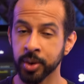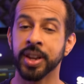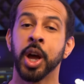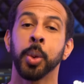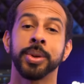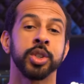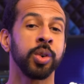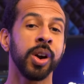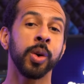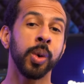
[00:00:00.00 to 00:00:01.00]
you can help us
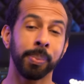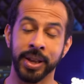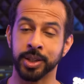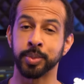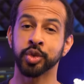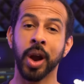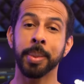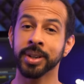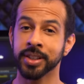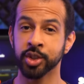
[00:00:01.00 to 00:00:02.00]
grow by
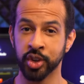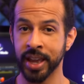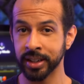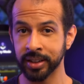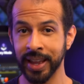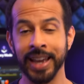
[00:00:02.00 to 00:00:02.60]
subscribing to the channel